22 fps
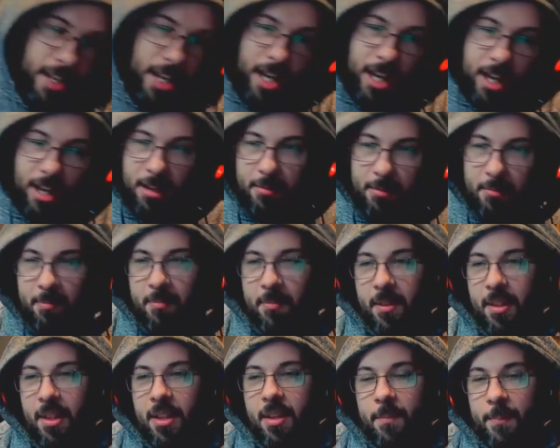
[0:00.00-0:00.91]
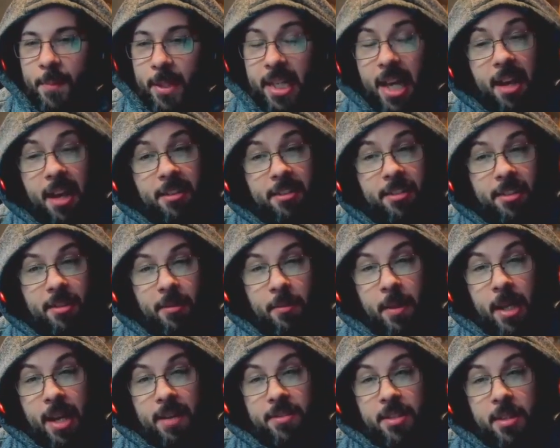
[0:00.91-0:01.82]
But yes,
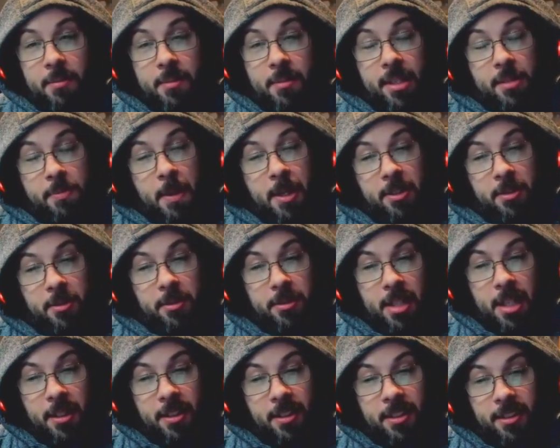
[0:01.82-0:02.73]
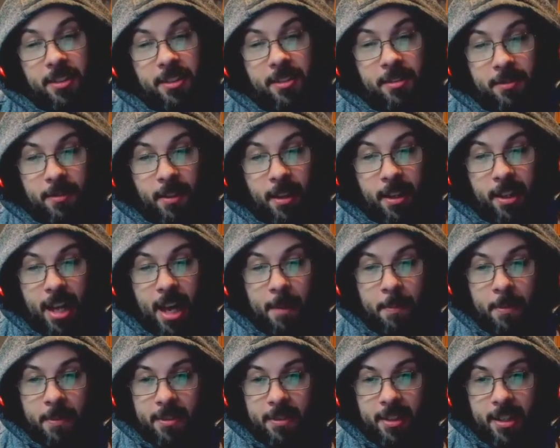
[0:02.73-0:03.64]
we have something special that
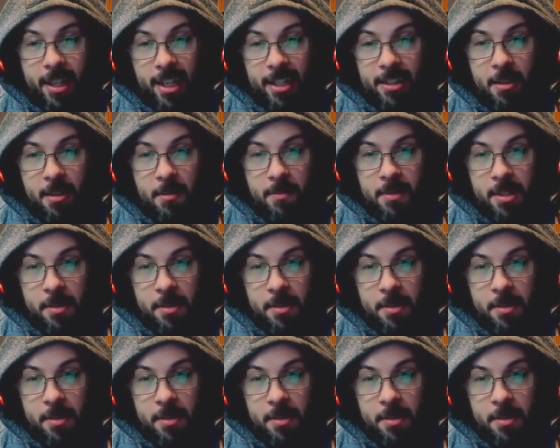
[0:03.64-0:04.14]
happened today, don't we,